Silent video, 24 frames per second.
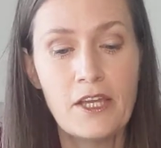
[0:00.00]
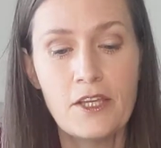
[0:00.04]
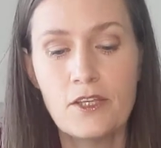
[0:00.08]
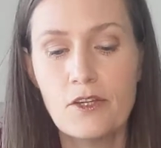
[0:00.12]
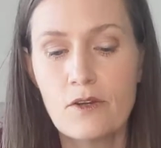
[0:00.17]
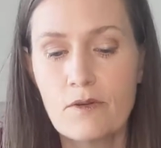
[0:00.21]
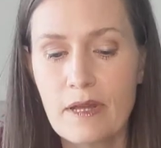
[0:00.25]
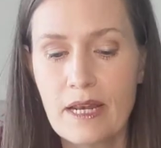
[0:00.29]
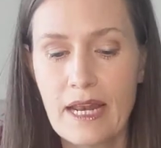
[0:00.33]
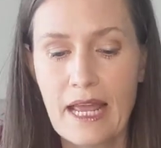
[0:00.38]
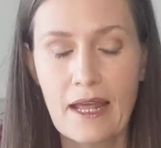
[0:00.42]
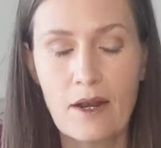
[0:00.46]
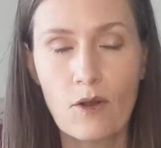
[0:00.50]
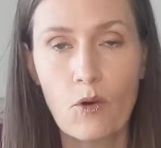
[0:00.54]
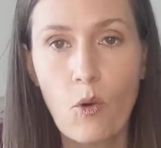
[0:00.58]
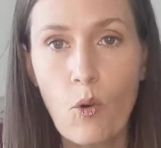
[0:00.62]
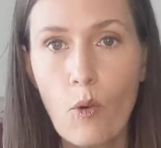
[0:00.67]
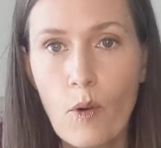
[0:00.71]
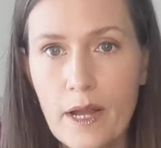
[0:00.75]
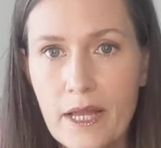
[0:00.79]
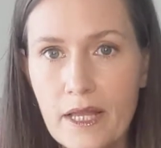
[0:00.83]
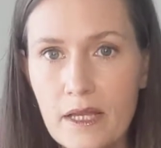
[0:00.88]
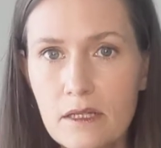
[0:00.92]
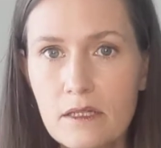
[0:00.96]
You can add
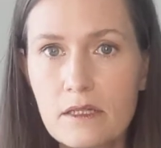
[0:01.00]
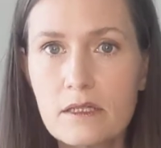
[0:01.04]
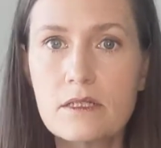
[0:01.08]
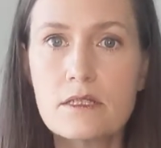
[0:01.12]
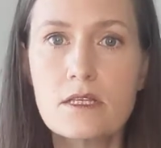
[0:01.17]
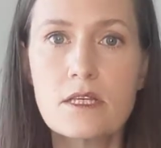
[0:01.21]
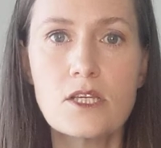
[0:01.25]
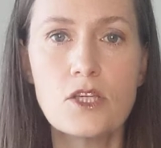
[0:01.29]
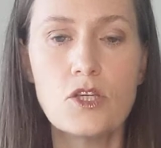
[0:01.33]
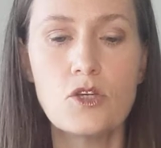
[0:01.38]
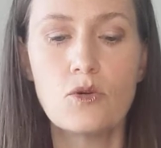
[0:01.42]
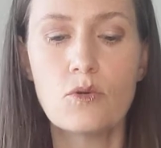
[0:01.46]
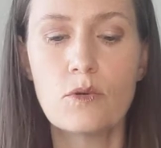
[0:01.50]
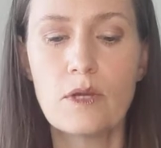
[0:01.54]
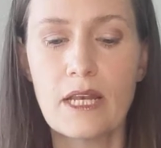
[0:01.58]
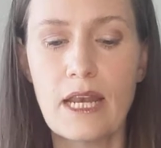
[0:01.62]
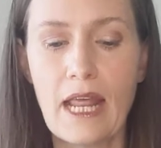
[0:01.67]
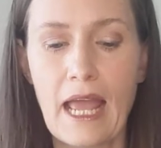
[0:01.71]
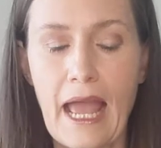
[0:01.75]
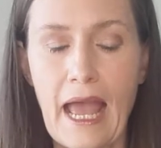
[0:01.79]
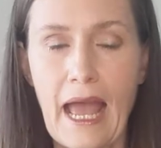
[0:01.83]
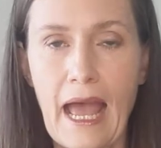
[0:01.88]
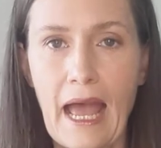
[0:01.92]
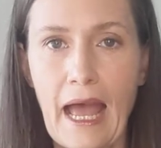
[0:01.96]
oils, you
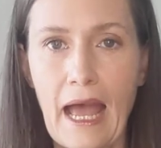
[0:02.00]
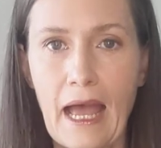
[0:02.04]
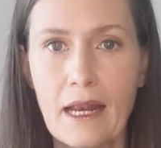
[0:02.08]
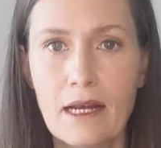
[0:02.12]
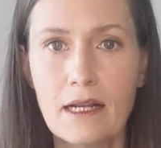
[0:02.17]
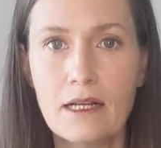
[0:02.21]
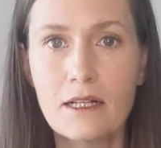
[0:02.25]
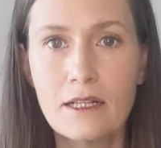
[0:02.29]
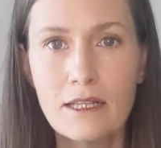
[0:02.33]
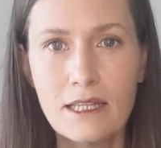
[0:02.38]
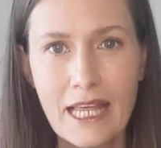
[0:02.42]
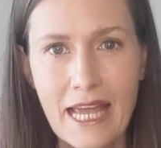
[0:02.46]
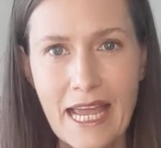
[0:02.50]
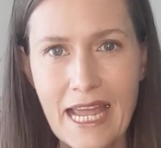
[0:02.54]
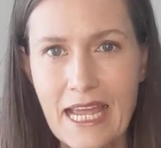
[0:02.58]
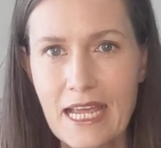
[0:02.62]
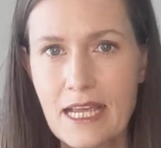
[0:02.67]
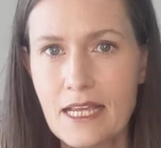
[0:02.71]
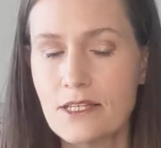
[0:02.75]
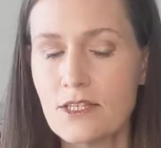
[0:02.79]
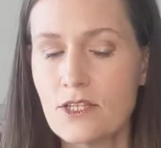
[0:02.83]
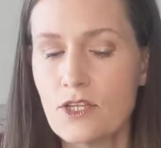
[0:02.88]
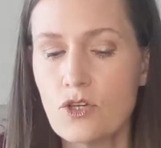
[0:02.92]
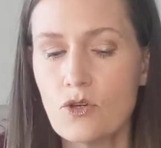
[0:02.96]
can add
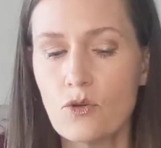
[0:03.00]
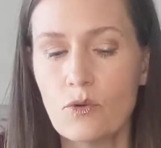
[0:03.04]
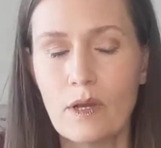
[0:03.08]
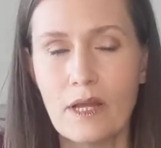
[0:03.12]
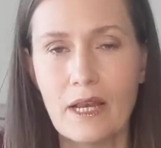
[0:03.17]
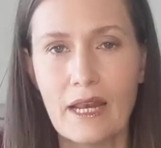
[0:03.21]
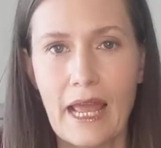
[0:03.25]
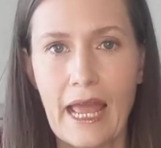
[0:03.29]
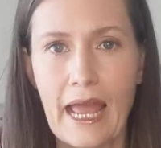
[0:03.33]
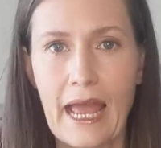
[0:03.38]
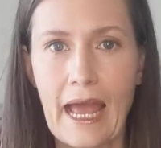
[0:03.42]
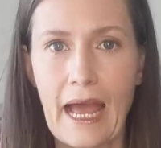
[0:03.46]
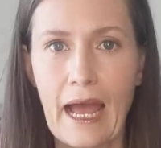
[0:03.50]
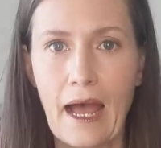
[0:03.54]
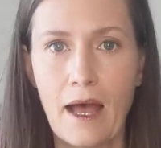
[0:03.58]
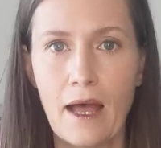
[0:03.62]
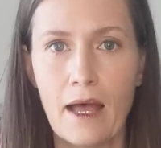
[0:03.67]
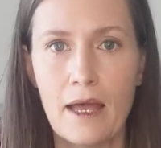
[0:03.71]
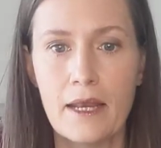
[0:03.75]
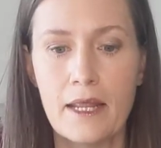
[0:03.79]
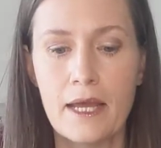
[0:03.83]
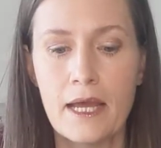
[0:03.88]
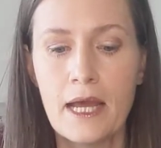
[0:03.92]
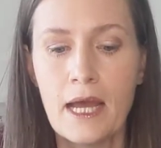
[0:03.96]
clays, you can
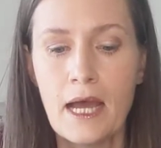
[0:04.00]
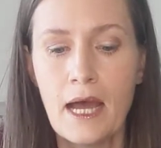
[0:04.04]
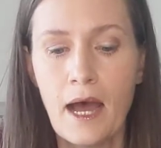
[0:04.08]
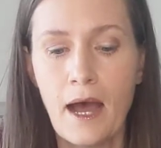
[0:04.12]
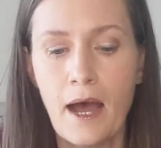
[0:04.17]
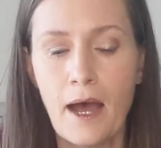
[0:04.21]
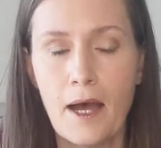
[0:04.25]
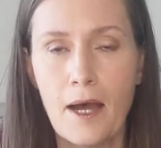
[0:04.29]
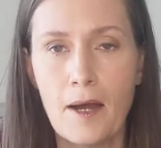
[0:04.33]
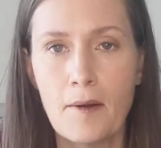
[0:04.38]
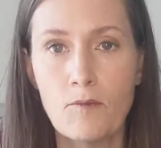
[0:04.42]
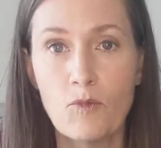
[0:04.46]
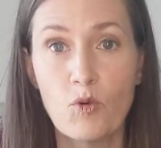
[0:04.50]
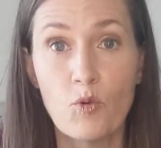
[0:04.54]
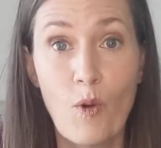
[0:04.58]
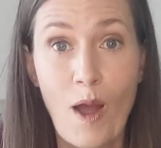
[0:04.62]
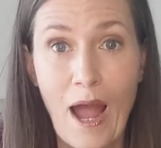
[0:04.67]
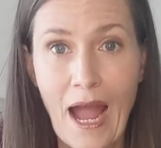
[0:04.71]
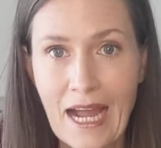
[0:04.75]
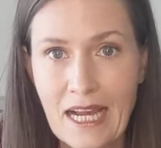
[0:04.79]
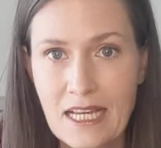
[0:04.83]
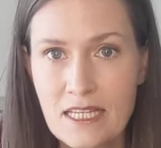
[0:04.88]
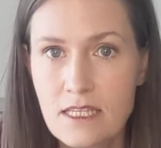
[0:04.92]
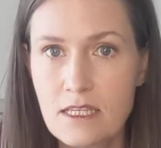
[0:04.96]
add
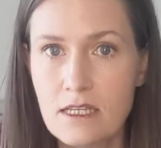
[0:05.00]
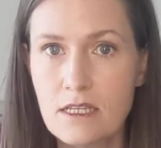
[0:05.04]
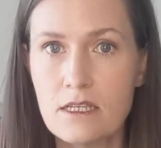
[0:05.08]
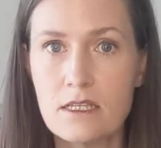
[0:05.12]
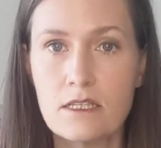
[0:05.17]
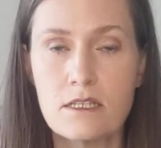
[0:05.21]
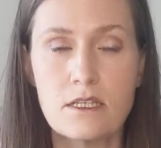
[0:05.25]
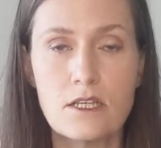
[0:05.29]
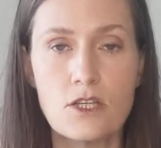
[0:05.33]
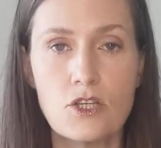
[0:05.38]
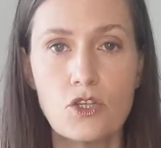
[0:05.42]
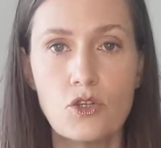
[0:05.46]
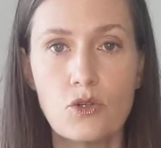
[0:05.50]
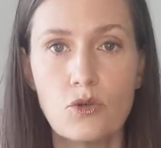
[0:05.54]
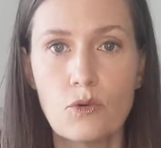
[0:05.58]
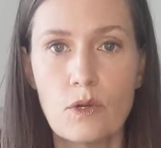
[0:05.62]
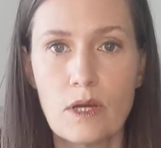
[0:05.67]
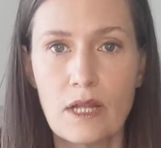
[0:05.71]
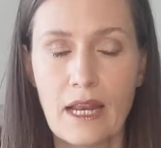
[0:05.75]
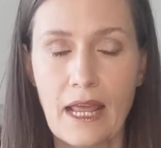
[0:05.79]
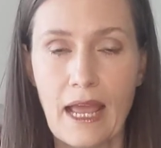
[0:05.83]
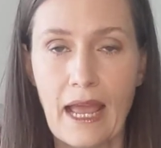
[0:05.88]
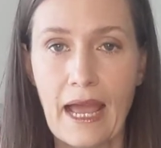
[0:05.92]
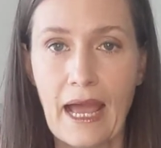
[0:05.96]
waxes, you
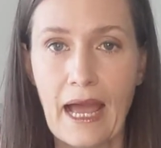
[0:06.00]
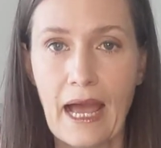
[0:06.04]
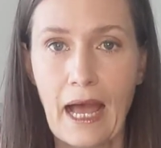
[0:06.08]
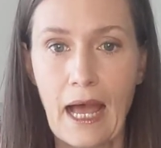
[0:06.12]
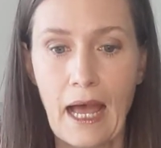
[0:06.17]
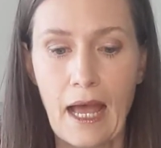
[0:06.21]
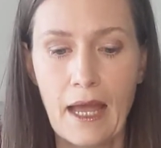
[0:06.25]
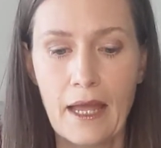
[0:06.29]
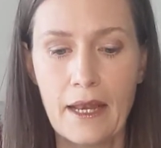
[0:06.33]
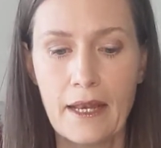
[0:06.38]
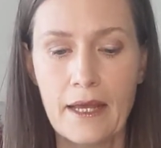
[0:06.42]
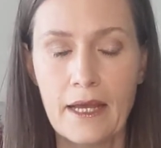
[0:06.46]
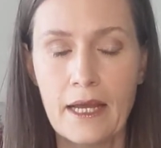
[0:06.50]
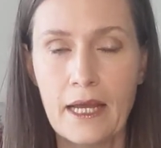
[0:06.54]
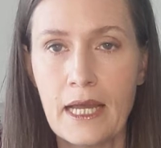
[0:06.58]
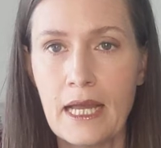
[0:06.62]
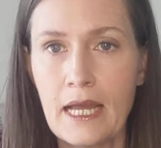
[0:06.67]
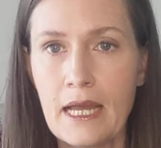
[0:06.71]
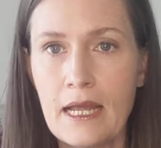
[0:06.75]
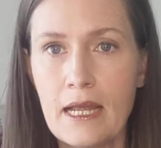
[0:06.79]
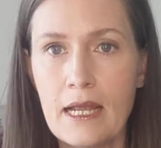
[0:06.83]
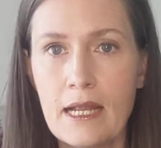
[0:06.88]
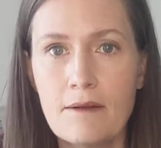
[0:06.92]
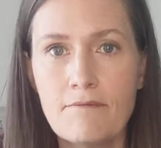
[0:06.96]
can add
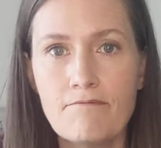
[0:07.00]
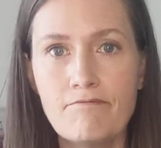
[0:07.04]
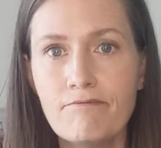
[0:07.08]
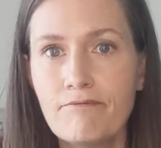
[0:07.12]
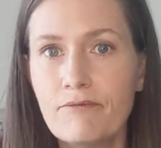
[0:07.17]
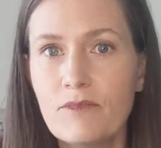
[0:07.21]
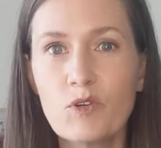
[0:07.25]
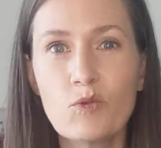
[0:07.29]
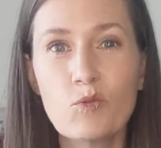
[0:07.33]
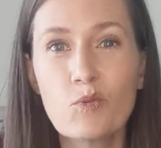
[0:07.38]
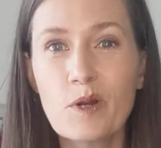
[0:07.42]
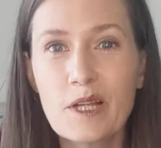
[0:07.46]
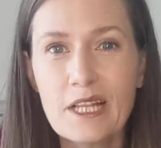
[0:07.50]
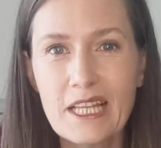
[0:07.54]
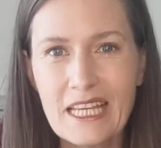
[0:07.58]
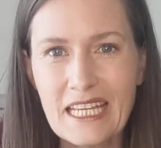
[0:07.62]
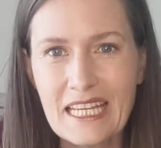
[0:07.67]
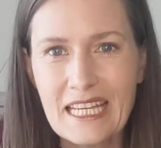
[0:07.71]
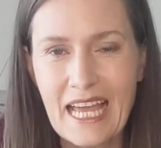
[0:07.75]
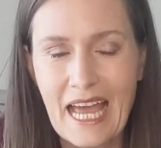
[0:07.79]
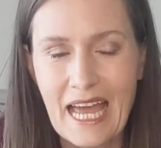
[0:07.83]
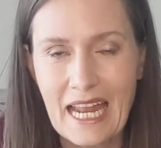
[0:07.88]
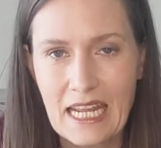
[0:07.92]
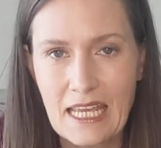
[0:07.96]

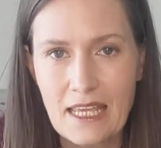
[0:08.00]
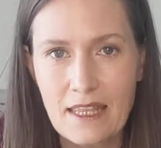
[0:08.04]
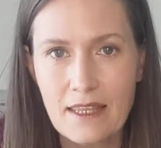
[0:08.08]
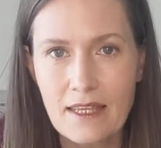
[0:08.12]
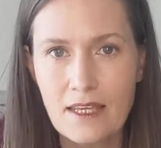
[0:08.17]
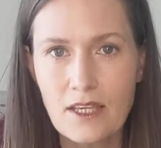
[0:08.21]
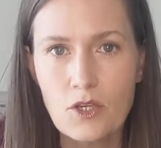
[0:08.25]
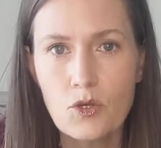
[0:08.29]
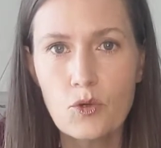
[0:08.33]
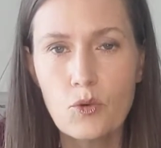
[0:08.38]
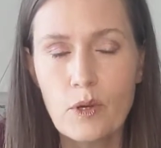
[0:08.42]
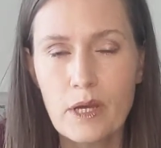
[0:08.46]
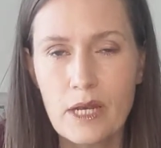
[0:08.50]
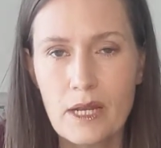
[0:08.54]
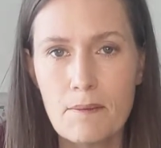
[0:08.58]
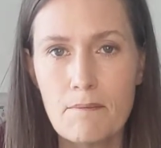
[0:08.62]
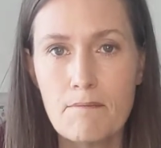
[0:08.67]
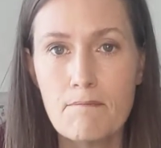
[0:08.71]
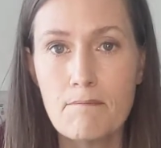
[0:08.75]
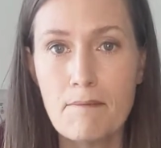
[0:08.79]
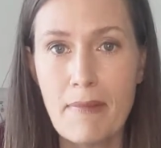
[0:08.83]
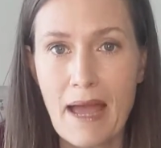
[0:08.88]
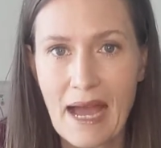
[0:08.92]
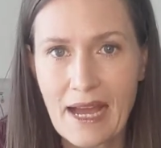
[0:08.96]
really anything you can
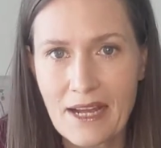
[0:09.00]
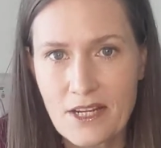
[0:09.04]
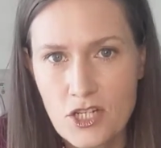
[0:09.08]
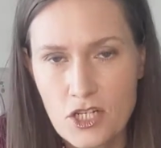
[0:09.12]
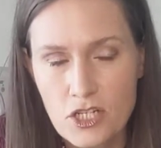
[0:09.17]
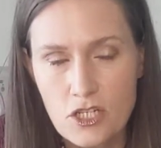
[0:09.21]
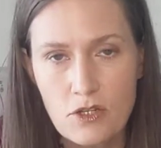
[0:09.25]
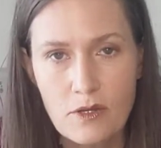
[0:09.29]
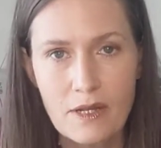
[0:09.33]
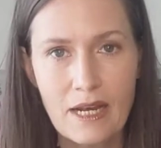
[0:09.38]
imagine.